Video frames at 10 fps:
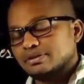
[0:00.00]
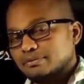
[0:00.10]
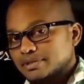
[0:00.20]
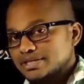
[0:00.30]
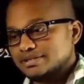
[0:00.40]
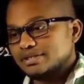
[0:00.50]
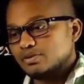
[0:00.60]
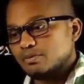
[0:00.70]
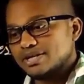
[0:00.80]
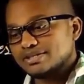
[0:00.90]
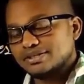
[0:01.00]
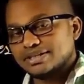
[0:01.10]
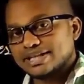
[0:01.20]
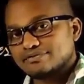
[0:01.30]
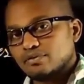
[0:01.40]
Means the domains in the
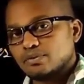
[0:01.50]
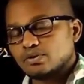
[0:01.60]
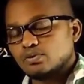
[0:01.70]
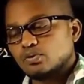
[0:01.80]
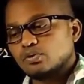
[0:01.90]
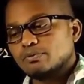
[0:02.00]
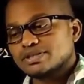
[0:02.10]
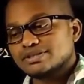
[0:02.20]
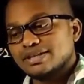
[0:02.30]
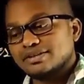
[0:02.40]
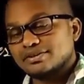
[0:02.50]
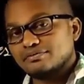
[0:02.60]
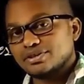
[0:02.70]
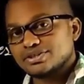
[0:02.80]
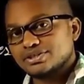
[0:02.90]
transformer core must get
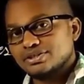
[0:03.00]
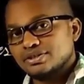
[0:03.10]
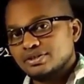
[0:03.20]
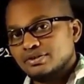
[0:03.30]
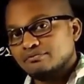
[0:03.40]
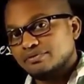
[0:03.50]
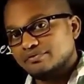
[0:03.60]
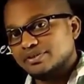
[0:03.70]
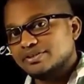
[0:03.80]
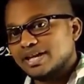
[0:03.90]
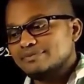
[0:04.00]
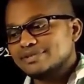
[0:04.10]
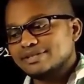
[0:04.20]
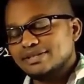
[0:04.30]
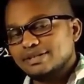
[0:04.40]
reversed 50
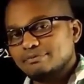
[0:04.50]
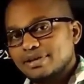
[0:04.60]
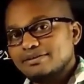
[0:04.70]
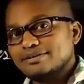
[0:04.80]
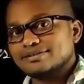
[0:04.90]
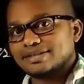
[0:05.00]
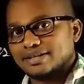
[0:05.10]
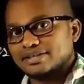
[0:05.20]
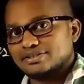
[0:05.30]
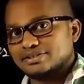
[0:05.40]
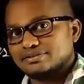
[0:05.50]
times per second.